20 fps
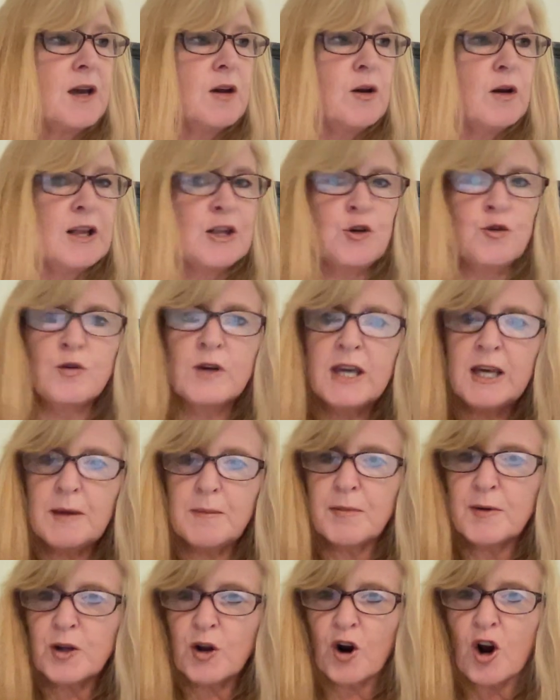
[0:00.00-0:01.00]
and you
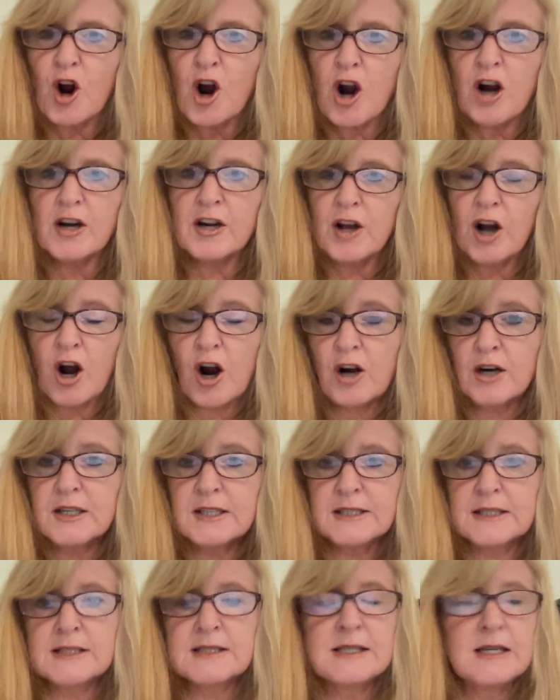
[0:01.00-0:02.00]
keep your heart
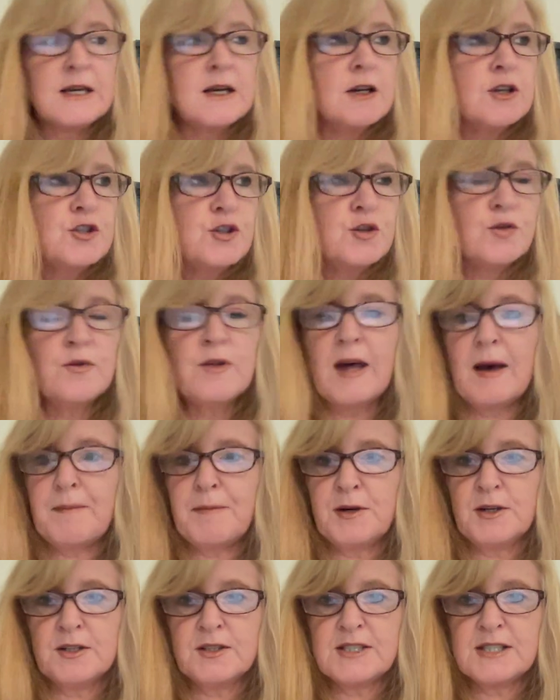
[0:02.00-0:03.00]
hardened to that
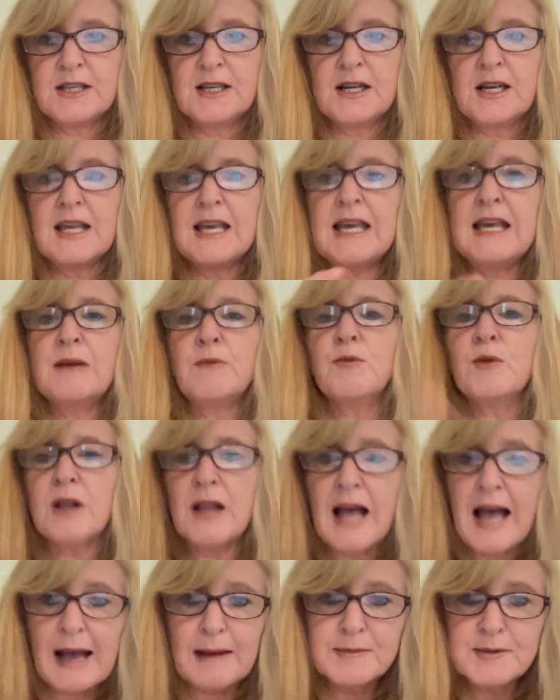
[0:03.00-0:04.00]
person, it will
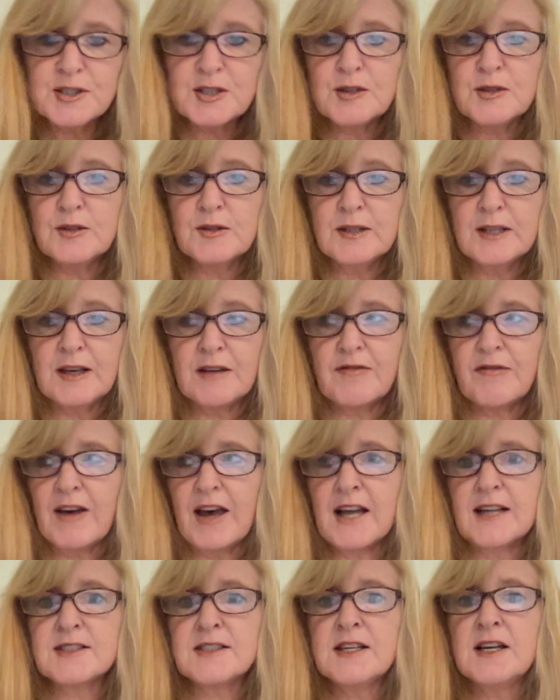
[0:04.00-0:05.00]
absolutely
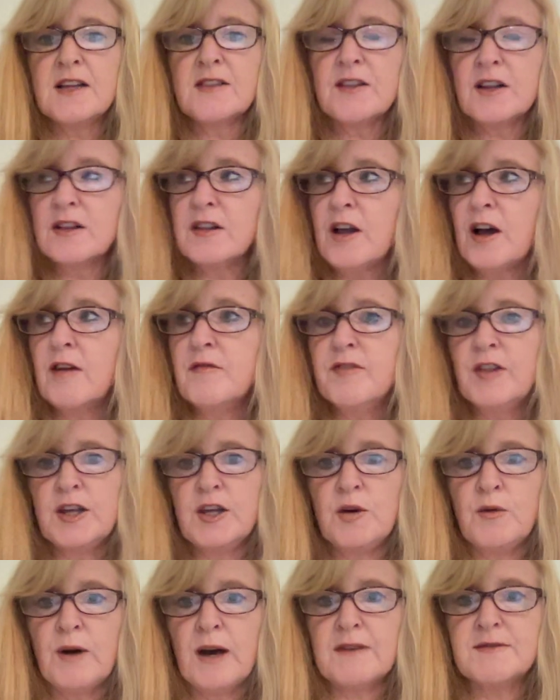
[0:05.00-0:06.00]
affect the love that
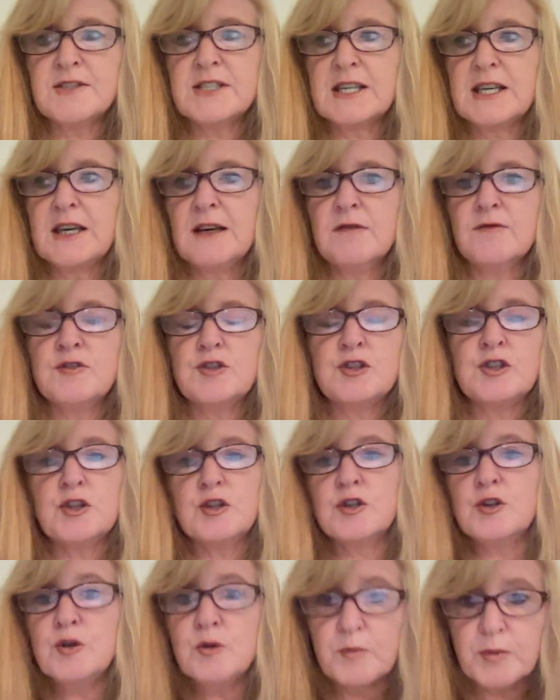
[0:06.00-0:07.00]
you have to give to the
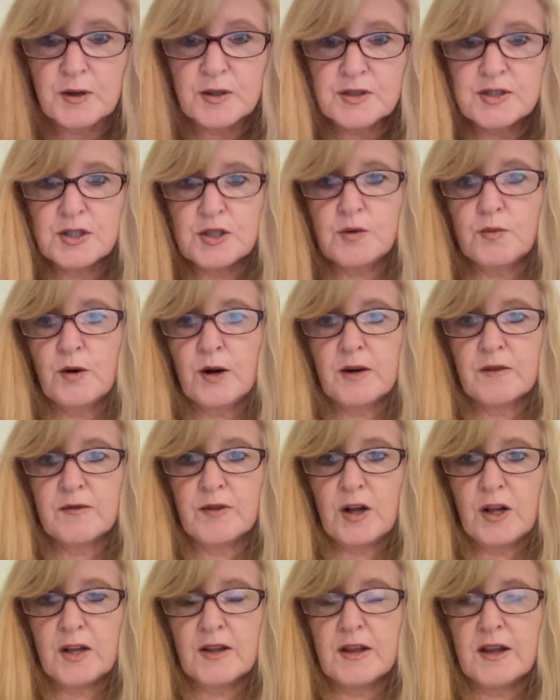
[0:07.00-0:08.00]
new person you want to
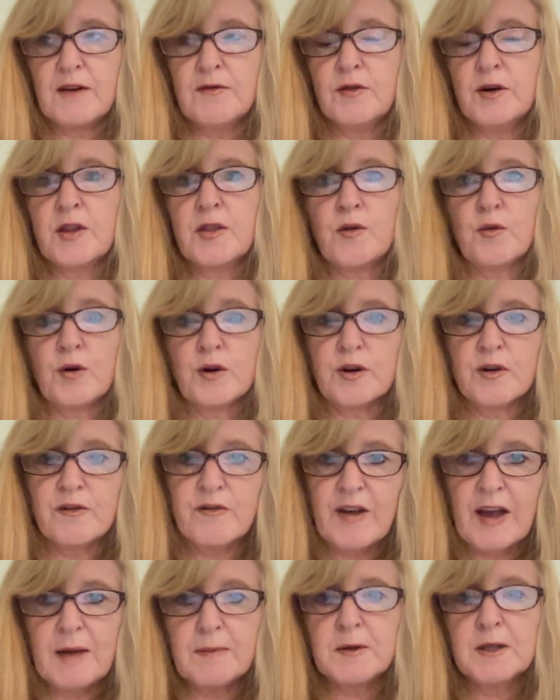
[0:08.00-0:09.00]
fall in love with, or your
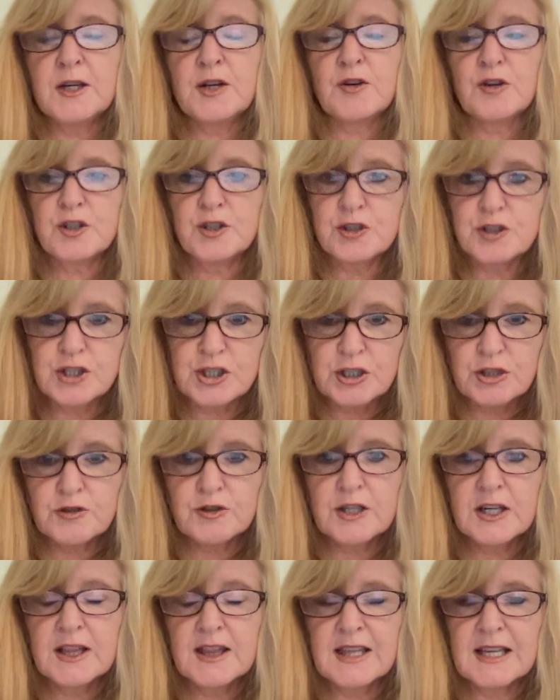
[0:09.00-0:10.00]
family or your
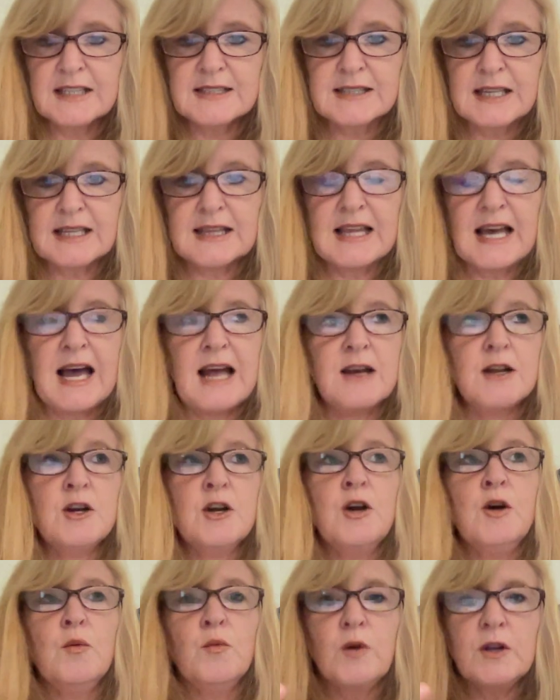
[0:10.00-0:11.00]
children and things like that.
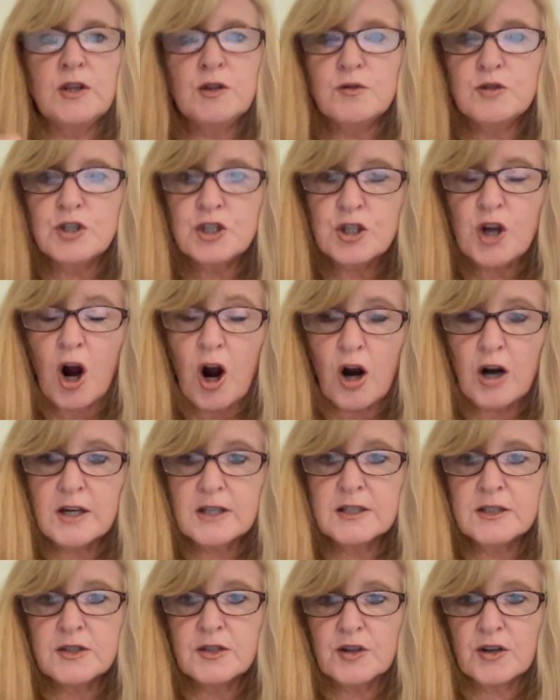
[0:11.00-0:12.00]
When you
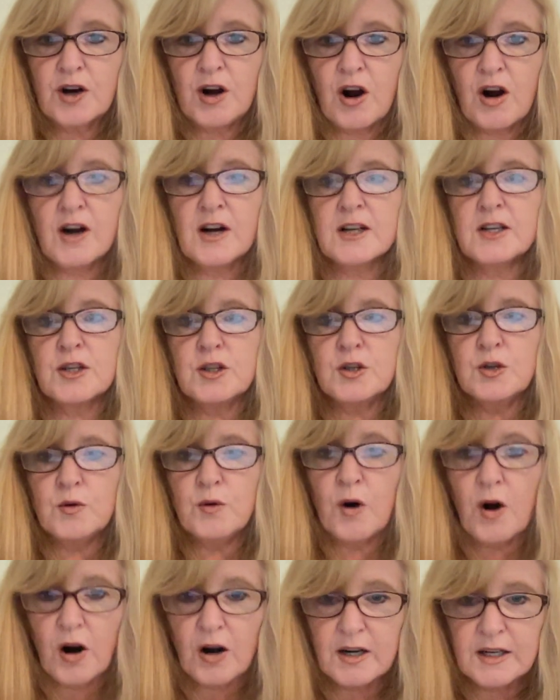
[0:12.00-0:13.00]
harden your heart, you
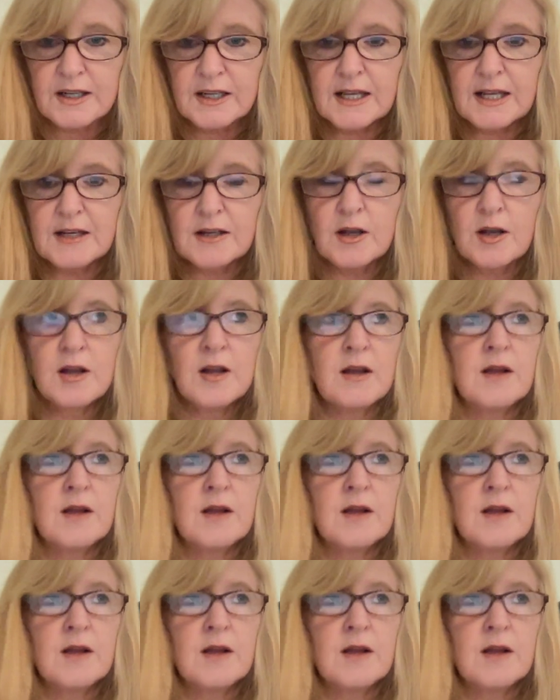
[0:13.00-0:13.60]
harden it